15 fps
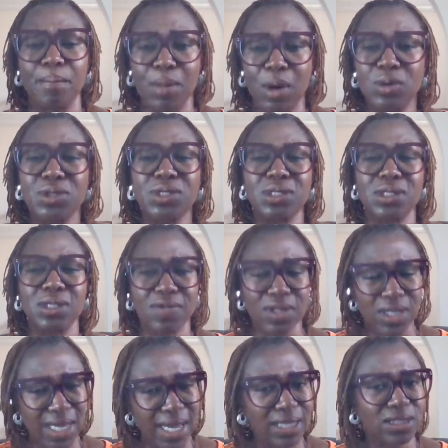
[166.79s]
most of
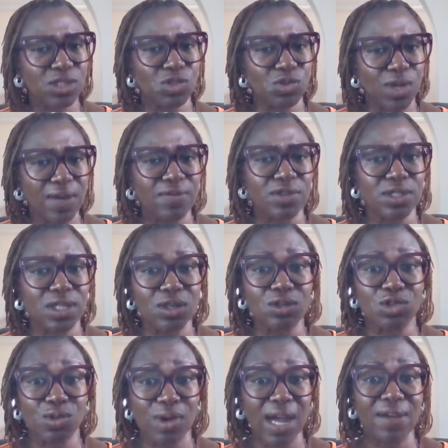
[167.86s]
the taxi drivers
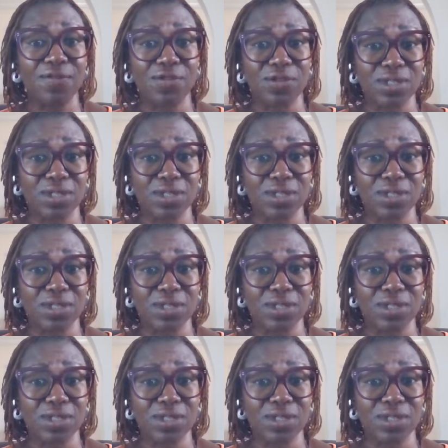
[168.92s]
here drive